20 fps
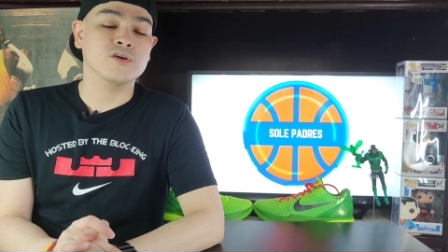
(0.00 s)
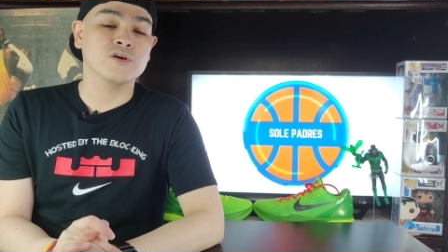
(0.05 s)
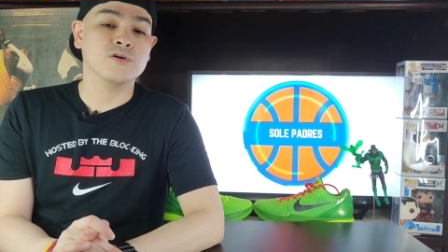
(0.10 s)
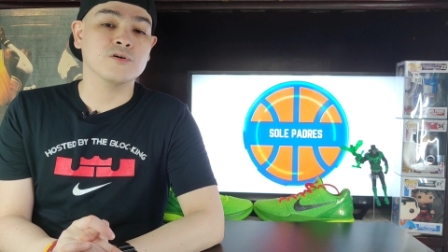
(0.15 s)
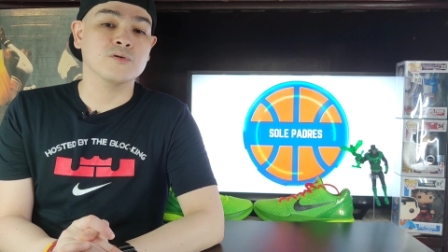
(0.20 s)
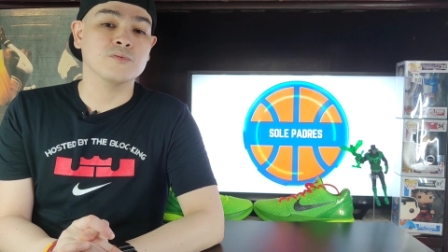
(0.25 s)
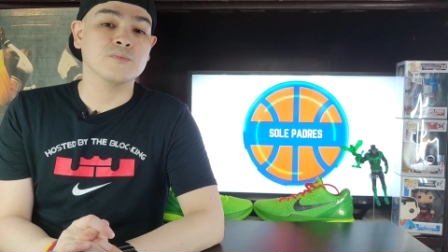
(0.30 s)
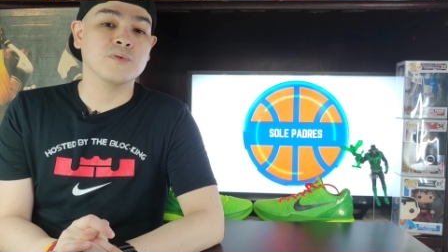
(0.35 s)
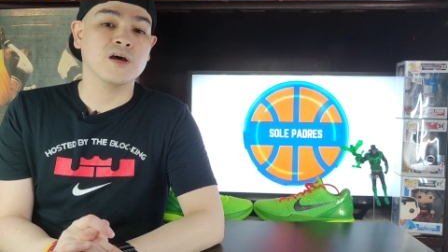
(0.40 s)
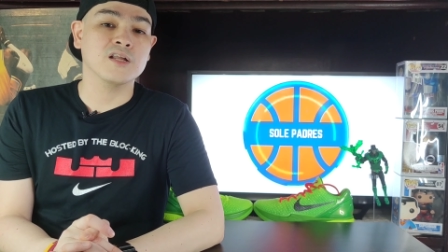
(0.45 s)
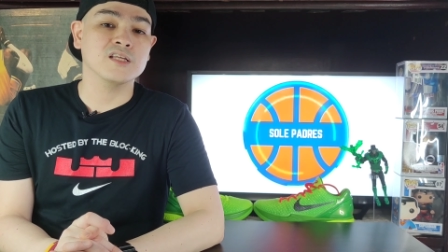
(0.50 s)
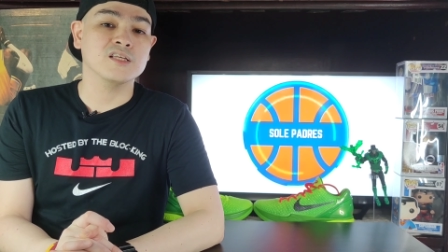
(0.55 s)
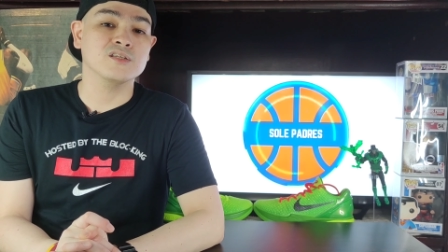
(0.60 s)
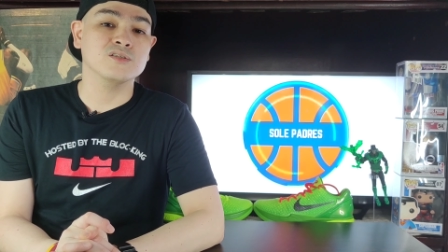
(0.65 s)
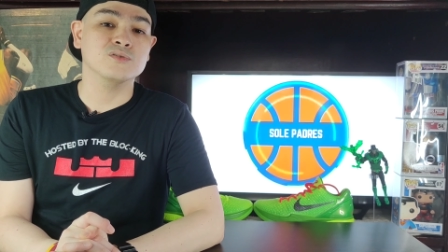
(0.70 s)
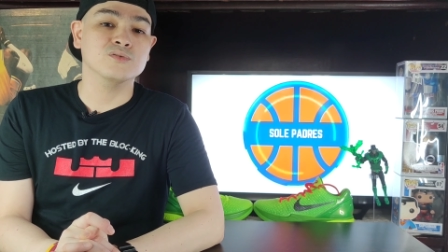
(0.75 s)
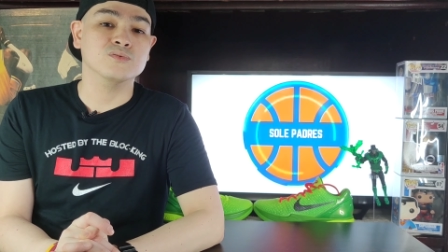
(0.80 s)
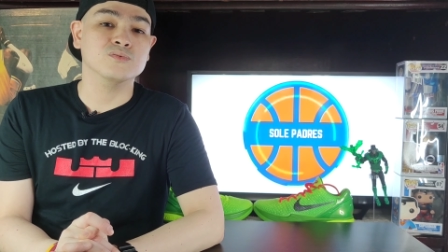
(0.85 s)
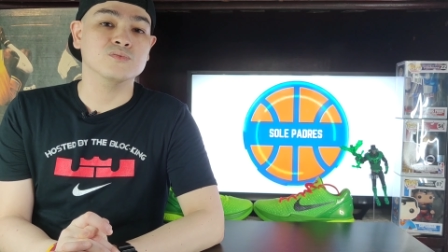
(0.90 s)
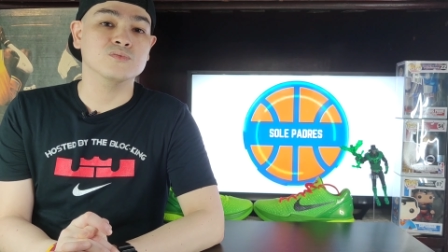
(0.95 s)
your
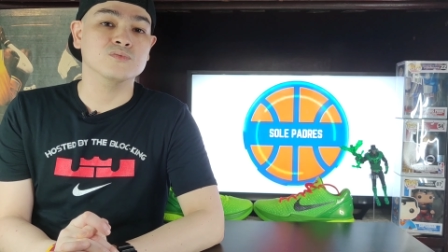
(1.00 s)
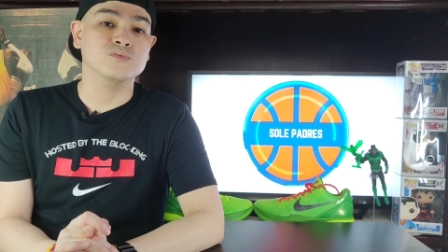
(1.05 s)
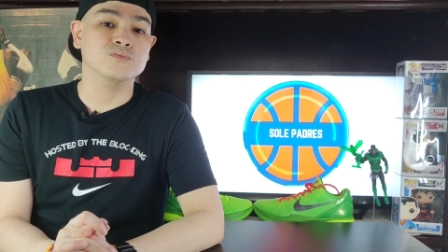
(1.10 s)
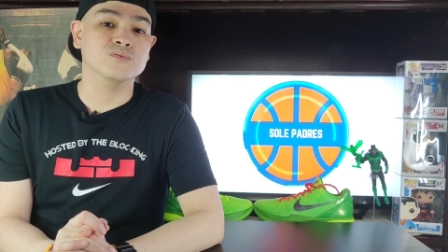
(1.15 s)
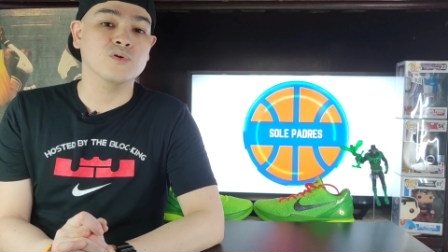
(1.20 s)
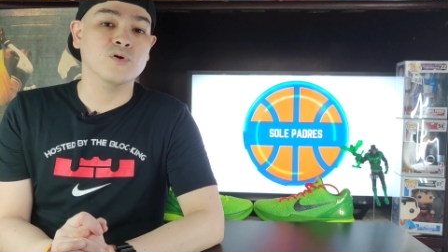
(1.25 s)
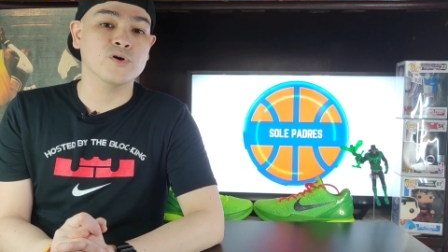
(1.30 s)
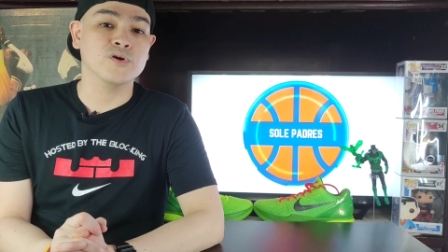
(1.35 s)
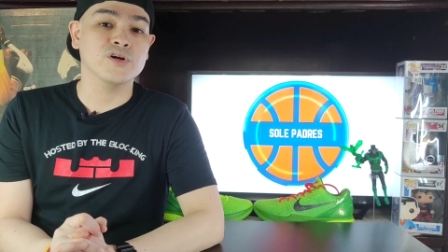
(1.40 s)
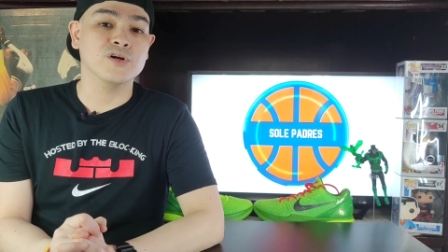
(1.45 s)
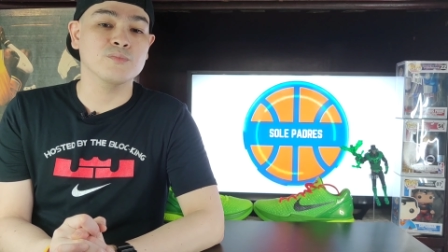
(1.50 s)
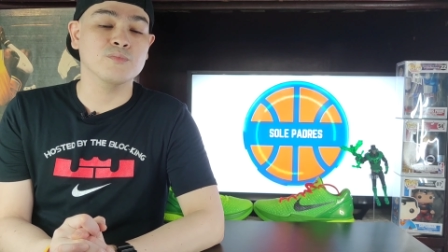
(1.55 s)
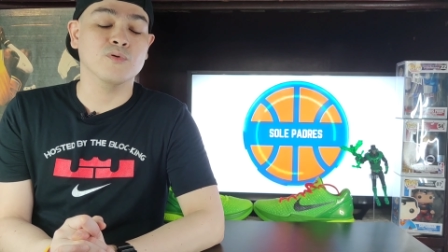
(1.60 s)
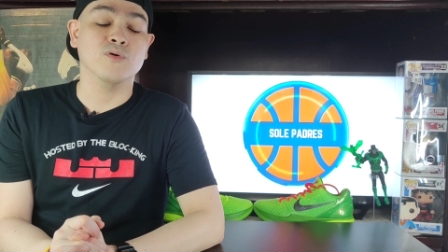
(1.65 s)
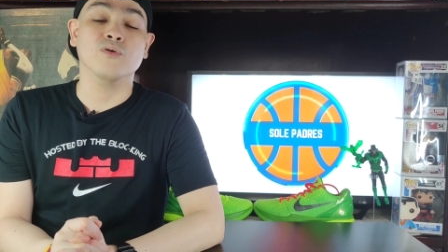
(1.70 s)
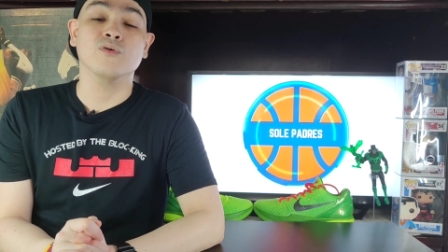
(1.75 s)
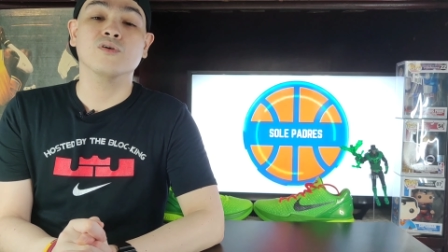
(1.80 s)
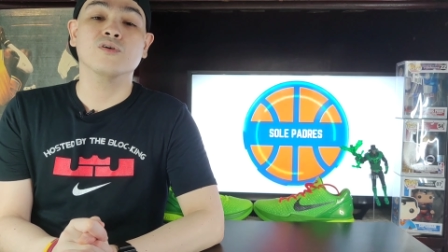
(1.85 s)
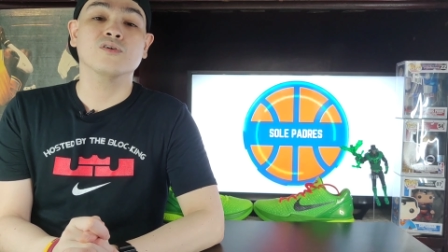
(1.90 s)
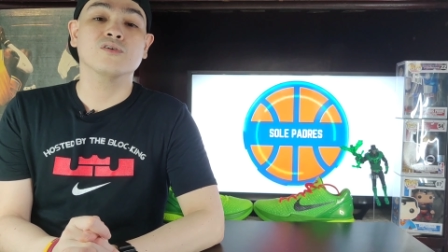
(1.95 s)
money yung order mo
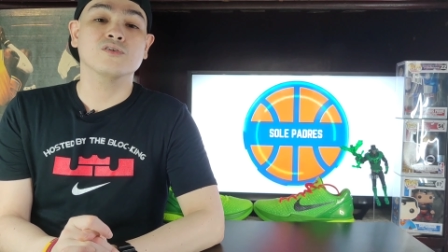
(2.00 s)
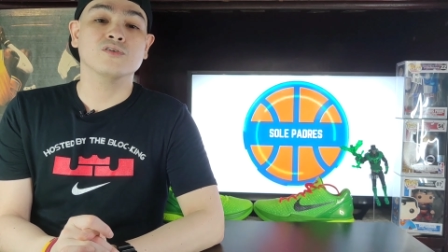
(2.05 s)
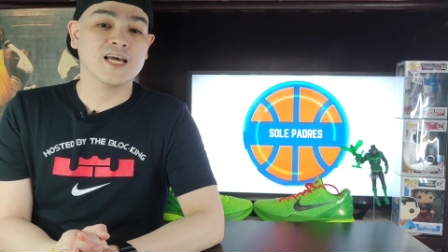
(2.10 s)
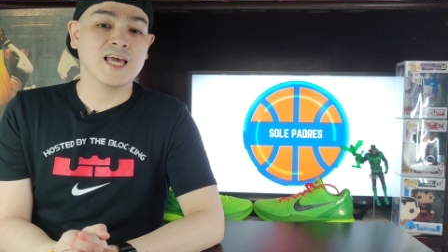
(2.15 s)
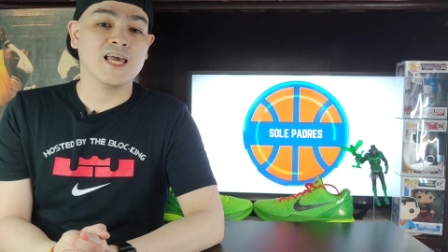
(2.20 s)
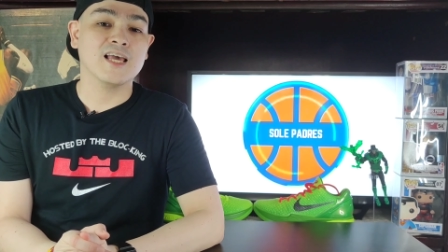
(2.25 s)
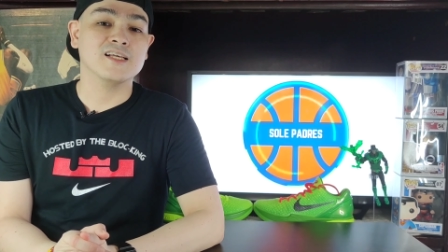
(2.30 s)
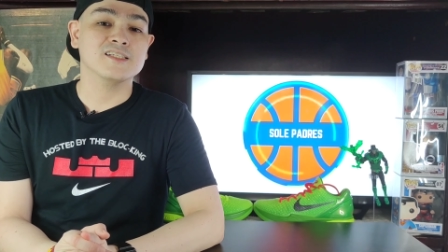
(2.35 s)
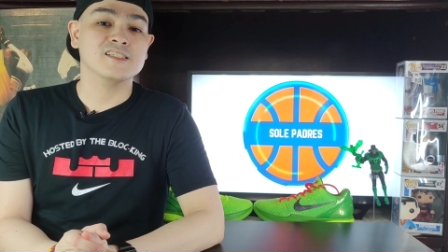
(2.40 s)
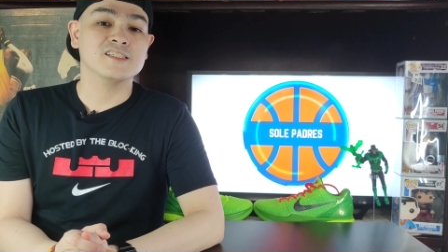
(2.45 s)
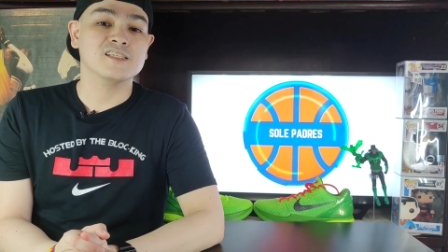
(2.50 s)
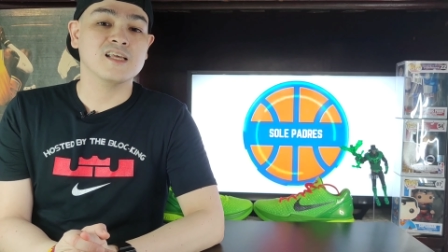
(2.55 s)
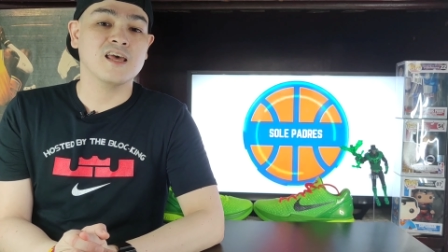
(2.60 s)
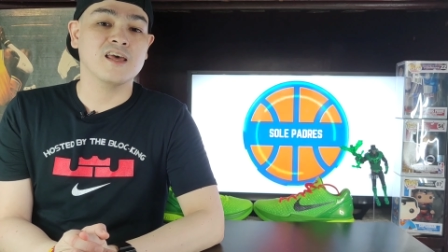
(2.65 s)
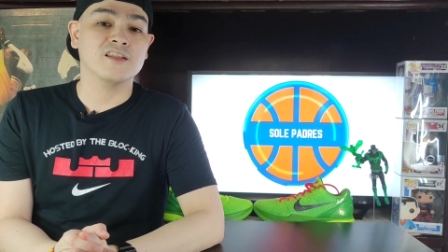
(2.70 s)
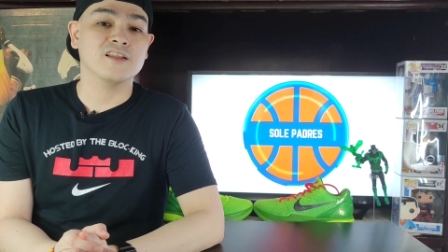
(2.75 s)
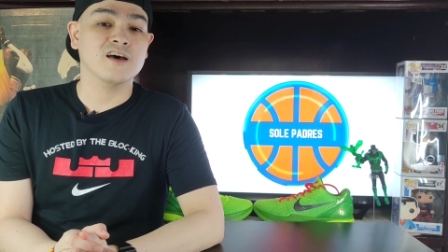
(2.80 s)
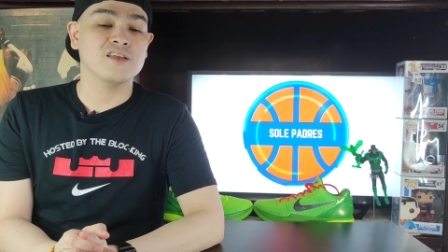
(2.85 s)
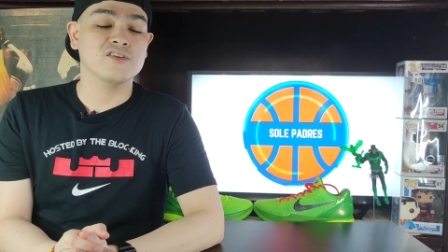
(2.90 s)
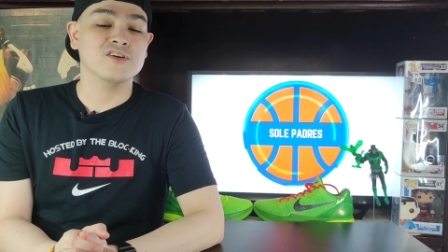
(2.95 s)
na cakes
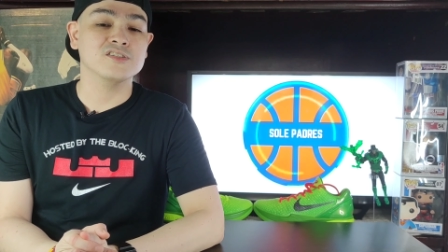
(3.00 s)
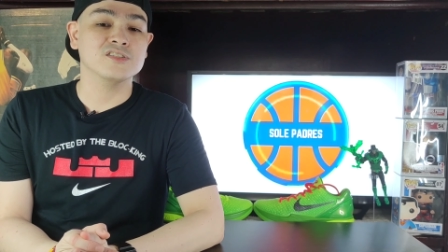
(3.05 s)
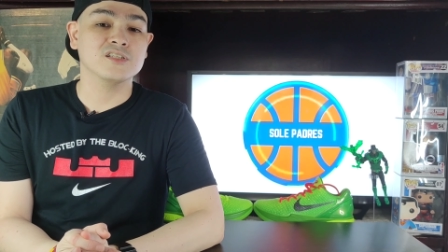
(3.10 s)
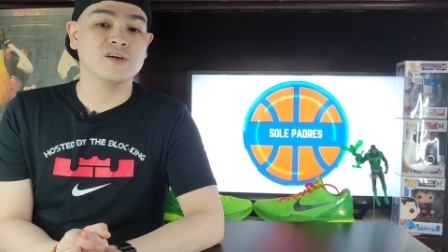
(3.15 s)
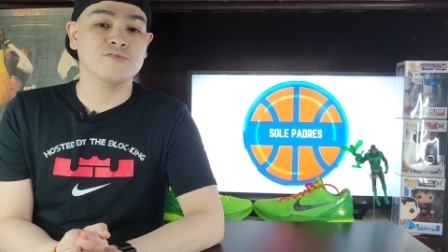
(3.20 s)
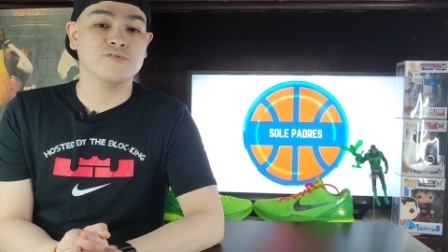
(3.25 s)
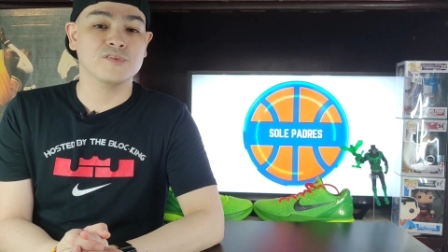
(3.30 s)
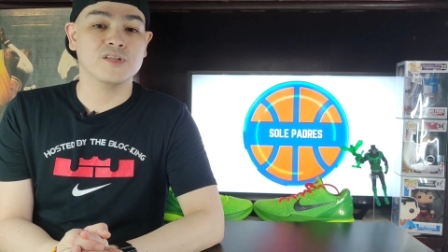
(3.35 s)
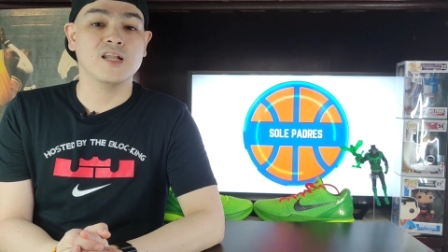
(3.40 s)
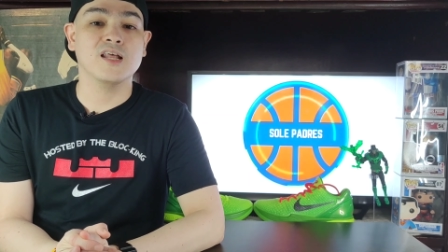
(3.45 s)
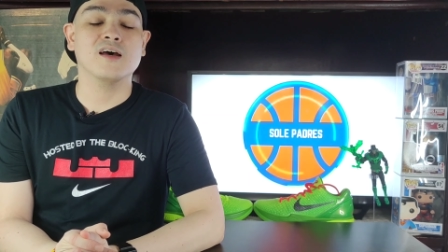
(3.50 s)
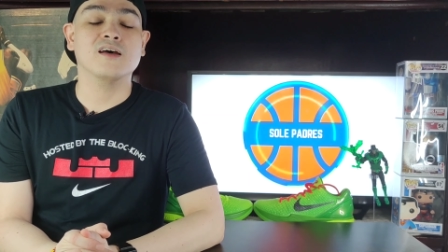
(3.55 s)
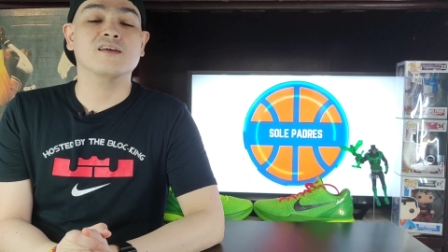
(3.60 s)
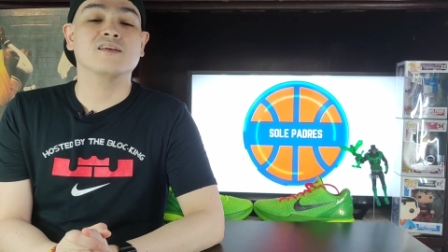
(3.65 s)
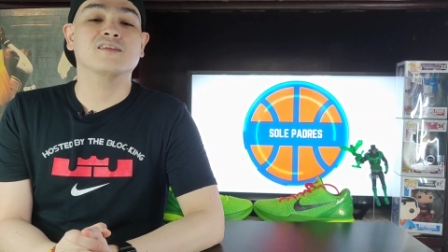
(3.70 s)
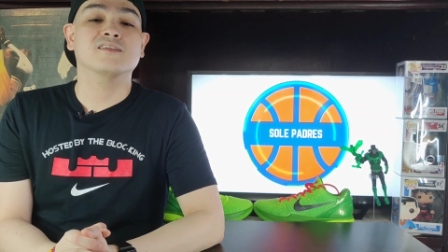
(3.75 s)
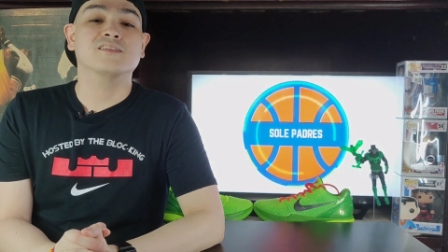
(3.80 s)
and other stuff nila.